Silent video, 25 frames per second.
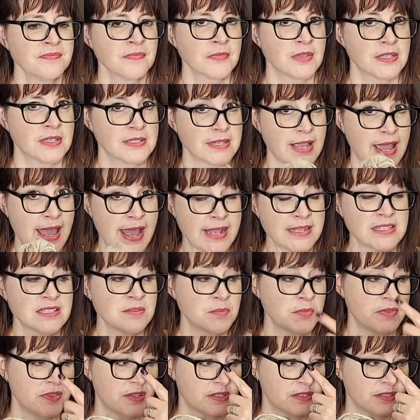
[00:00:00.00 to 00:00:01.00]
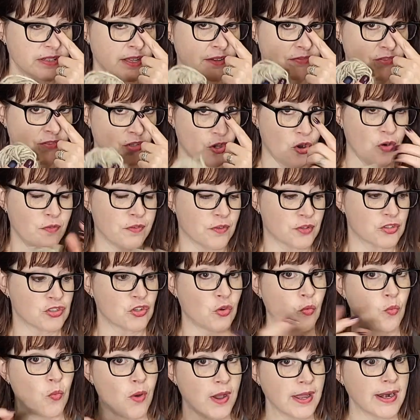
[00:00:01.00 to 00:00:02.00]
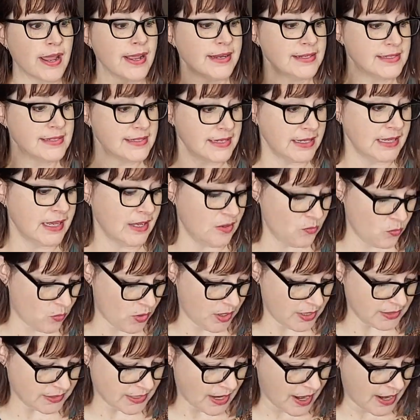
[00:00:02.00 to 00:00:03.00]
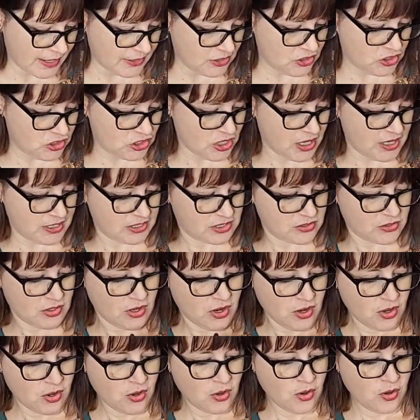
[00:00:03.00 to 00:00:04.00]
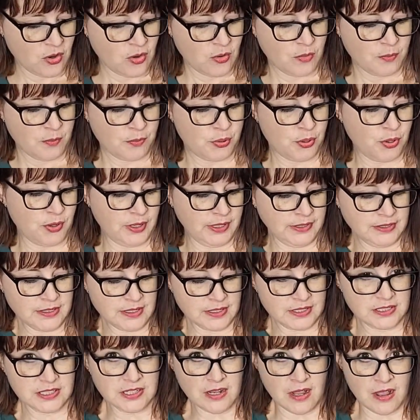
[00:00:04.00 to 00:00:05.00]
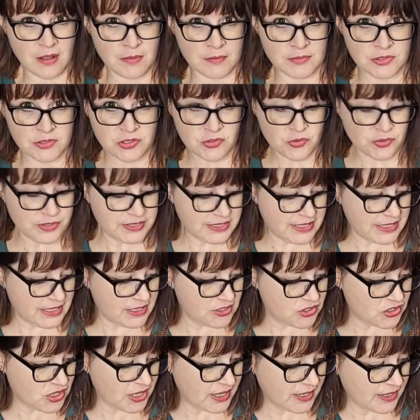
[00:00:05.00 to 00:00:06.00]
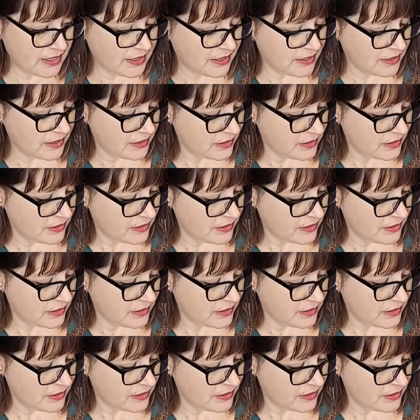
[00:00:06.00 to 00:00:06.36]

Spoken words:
because I had some of this left over. So what I did was I just put some strategically